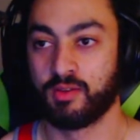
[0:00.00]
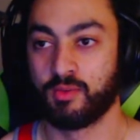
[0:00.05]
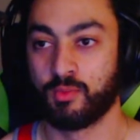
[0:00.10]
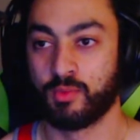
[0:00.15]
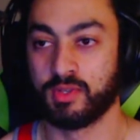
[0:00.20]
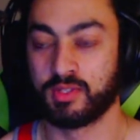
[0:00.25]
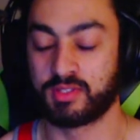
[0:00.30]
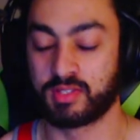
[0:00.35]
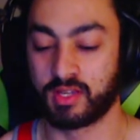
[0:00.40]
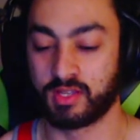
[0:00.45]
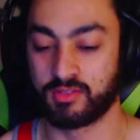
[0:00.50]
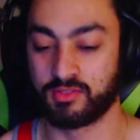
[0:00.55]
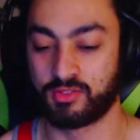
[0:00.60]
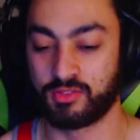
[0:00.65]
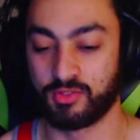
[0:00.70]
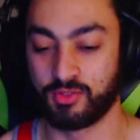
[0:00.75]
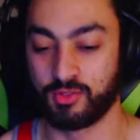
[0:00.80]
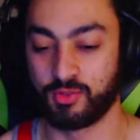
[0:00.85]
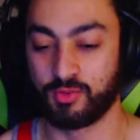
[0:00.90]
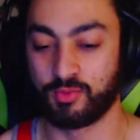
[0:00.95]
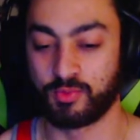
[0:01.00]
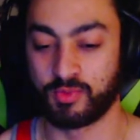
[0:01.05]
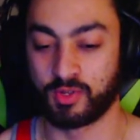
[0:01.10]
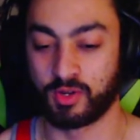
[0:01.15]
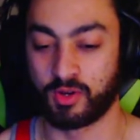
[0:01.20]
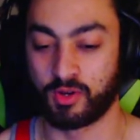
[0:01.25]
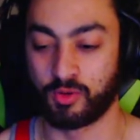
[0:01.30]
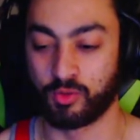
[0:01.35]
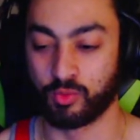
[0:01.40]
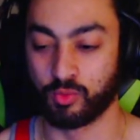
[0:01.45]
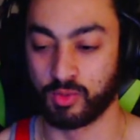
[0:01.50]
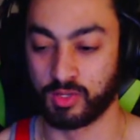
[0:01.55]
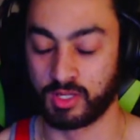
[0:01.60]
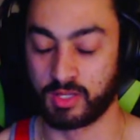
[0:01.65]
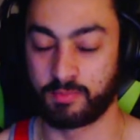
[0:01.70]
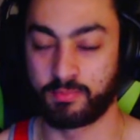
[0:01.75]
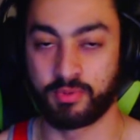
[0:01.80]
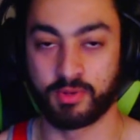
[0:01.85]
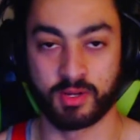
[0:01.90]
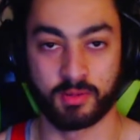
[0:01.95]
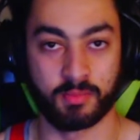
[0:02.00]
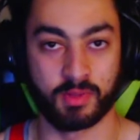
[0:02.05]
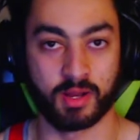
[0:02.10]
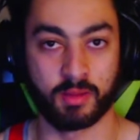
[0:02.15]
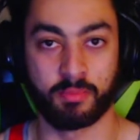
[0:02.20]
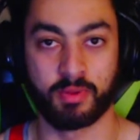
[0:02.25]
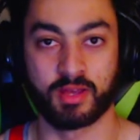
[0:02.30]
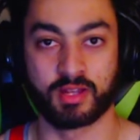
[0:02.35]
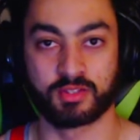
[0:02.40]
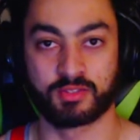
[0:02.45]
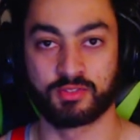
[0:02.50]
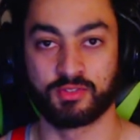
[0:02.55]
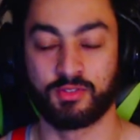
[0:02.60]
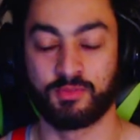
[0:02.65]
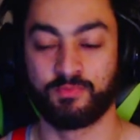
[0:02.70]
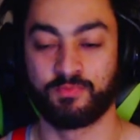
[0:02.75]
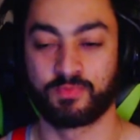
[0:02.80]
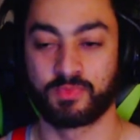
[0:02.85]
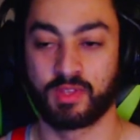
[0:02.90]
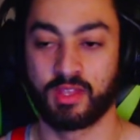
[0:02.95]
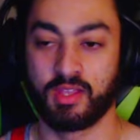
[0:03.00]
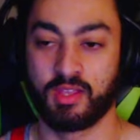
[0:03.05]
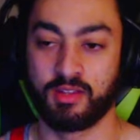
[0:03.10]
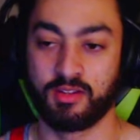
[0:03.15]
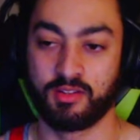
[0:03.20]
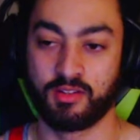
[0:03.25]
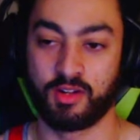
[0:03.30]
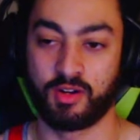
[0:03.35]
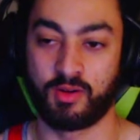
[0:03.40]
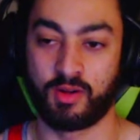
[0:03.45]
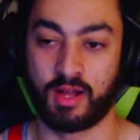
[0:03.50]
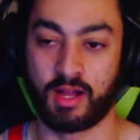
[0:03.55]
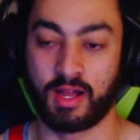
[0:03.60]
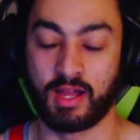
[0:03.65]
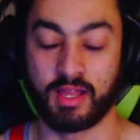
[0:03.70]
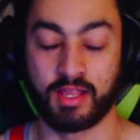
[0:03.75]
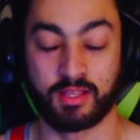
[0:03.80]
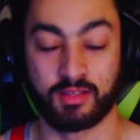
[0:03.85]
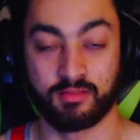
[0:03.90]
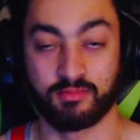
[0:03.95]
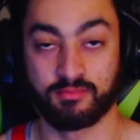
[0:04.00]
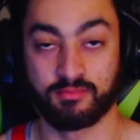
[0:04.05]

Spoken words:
We tend to, really put them on a pedestal. And, I